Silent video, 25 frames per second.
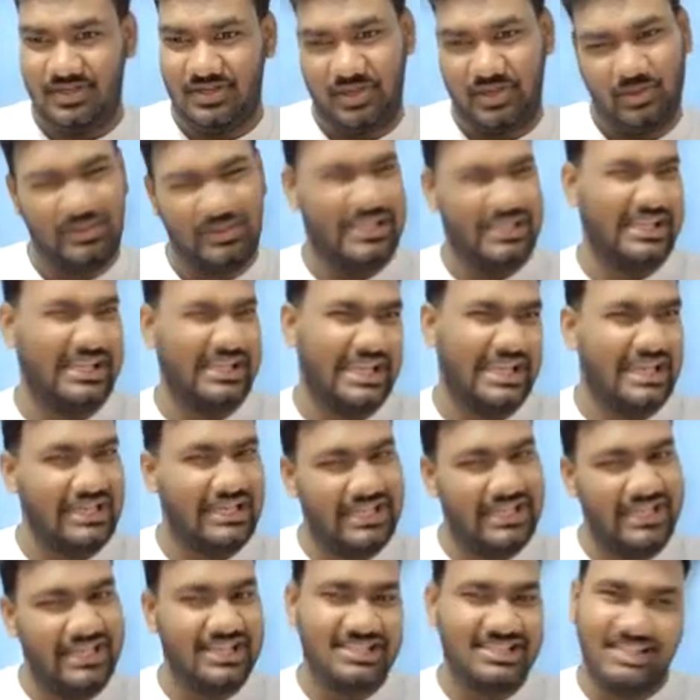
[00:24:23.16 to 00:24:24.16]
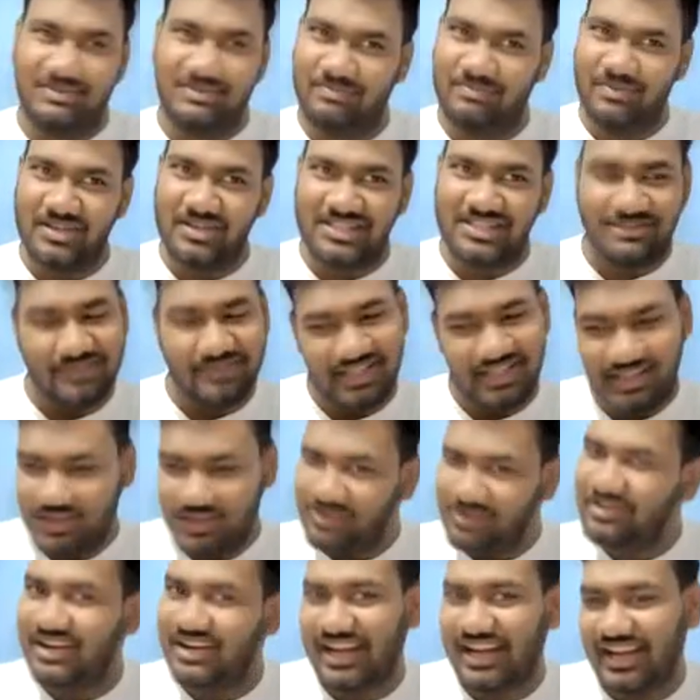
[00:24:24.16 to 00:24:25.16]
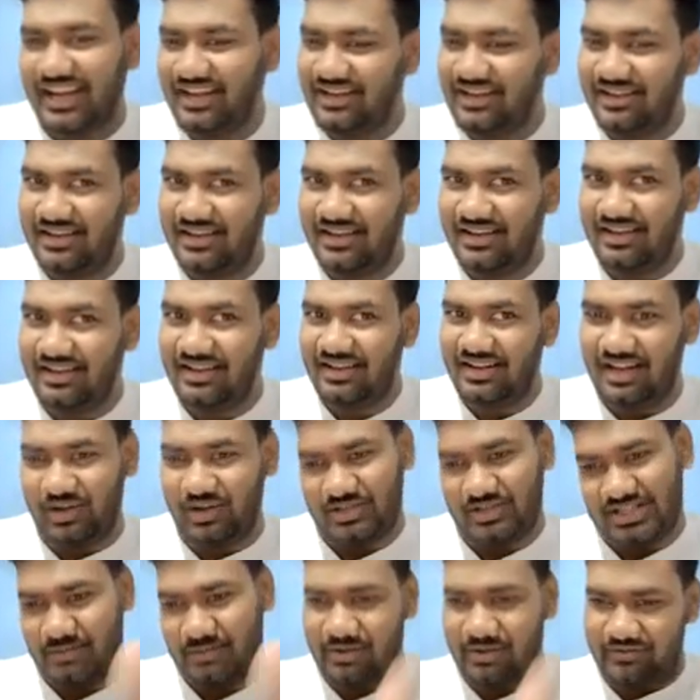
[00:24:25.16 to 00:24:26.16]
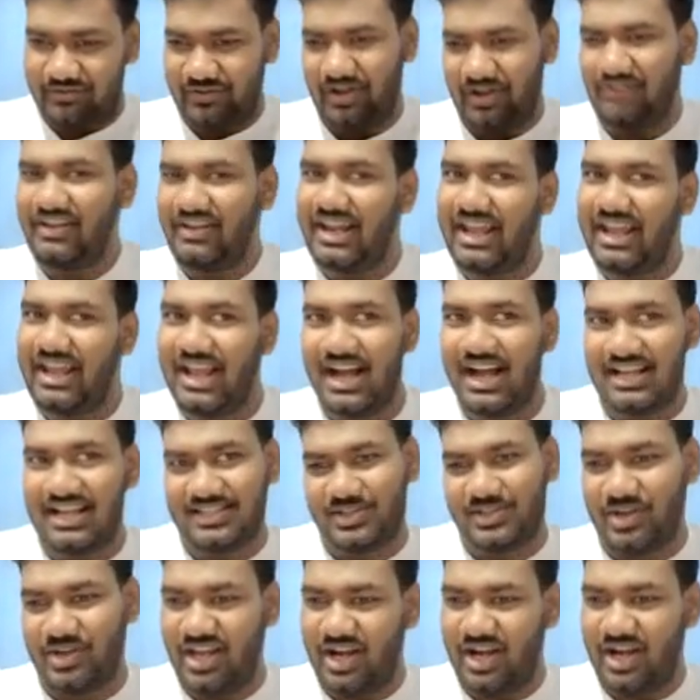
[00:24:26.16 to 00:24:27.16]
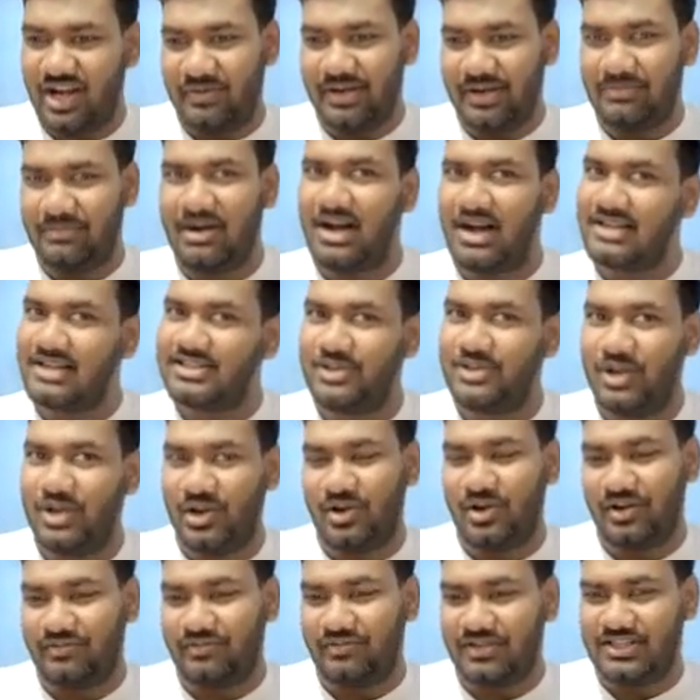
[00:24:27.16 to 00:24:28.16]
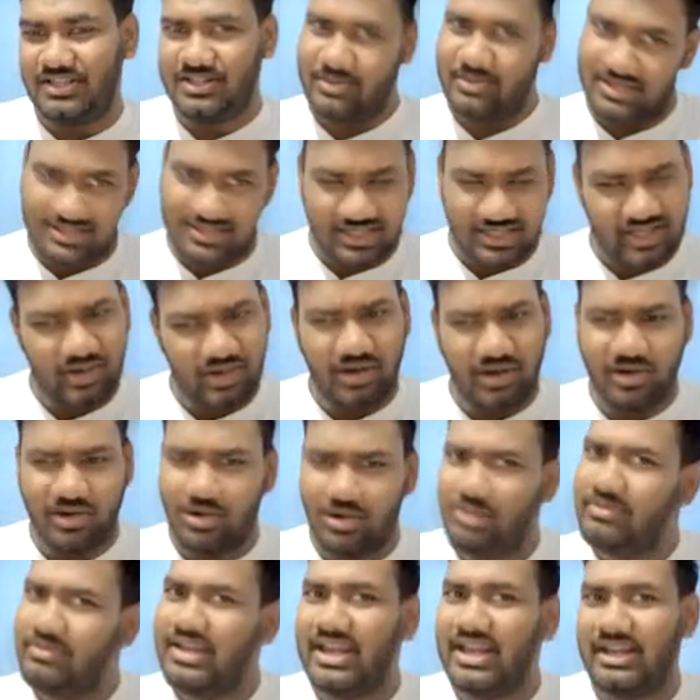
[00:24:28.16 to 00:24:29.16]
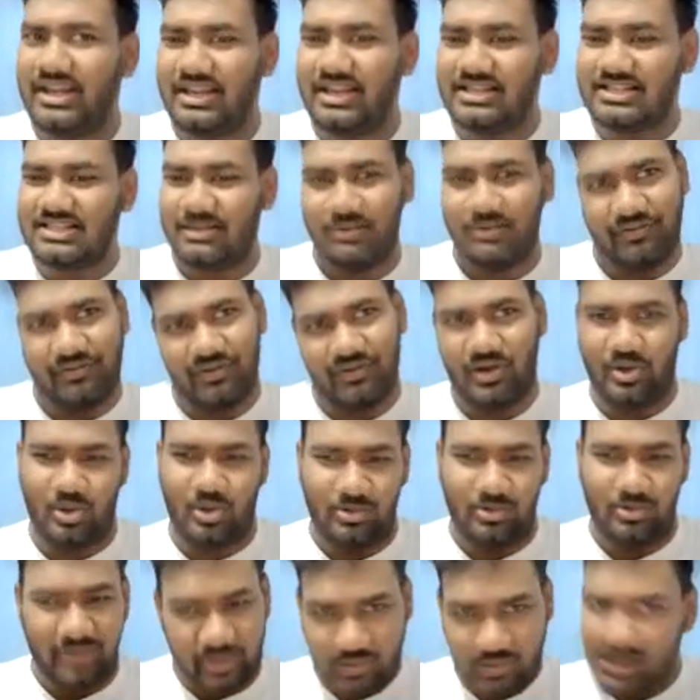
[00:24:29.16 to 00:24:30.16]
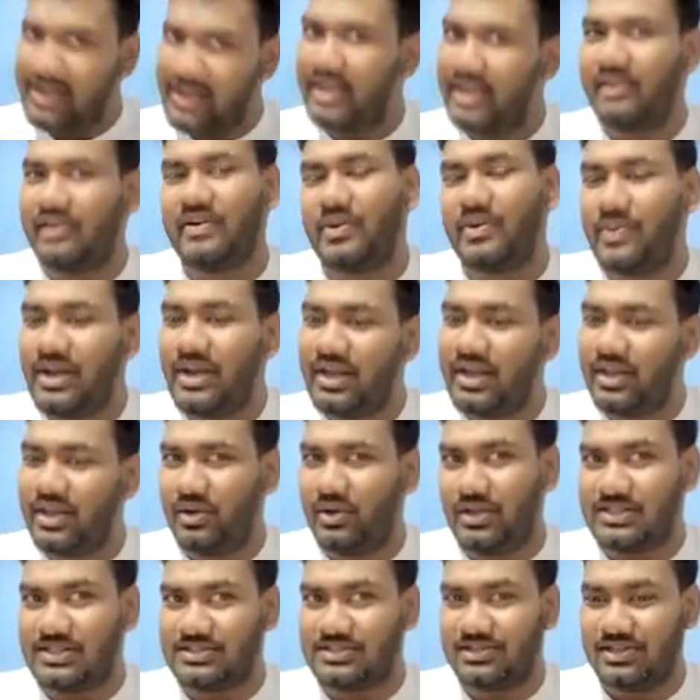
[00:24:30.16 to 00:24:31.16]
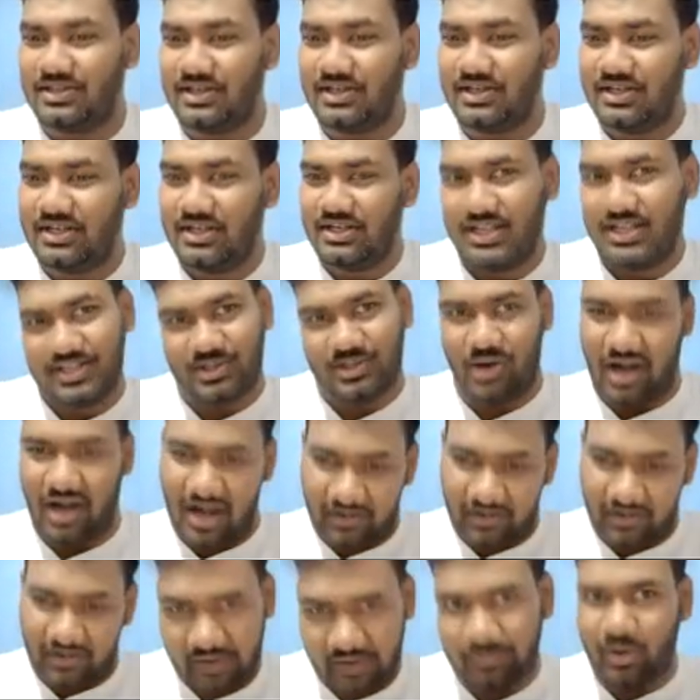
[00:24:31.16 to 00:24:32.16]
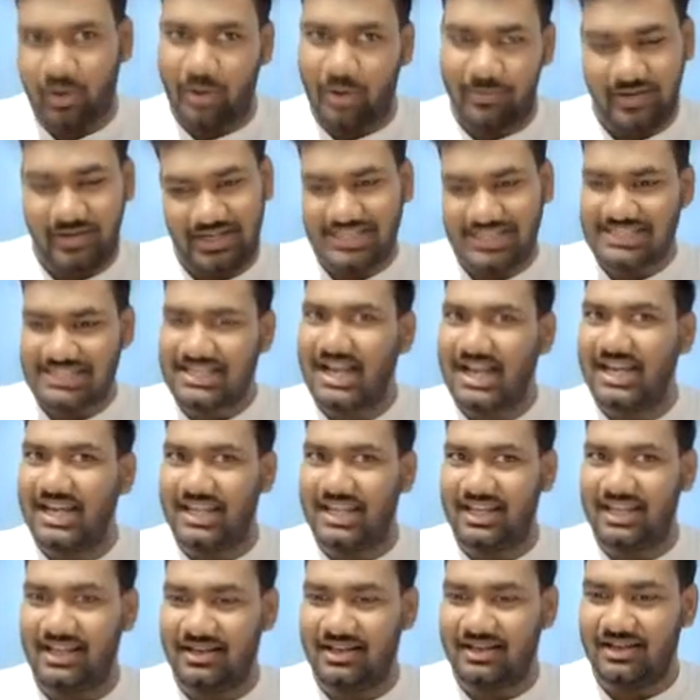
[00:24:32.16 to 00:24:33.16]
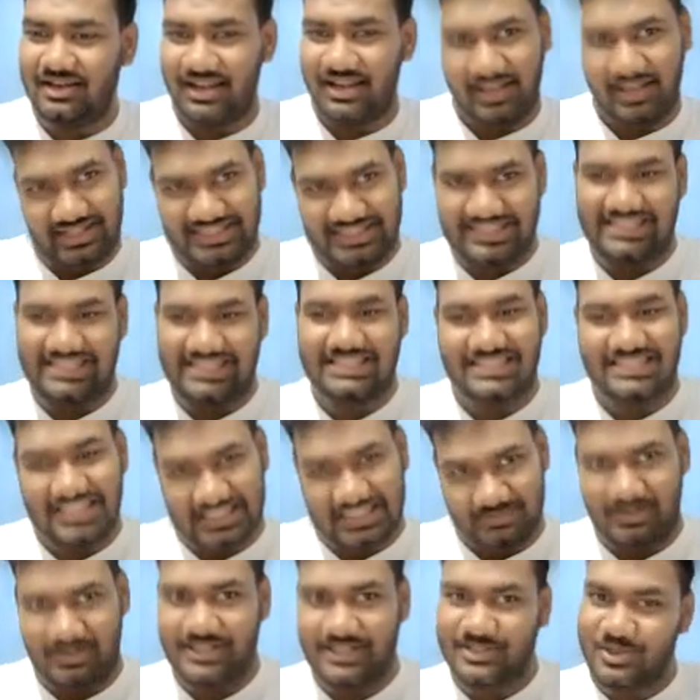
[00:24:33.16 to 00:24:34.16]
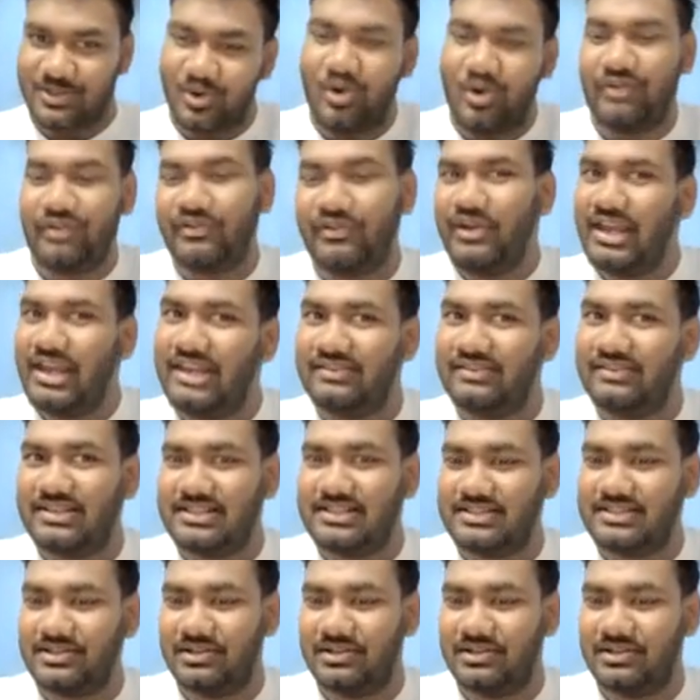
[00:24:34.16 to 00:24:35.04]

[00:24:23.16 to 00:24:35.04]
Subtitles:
Do you think 18 is impossible? No, right? Now, some of you all, when I asked you all how many marks you all got for this question, you all told me 18. Some of you all told me 20 or 20 also. So after properly studying, there's still 6 months to go for A levels.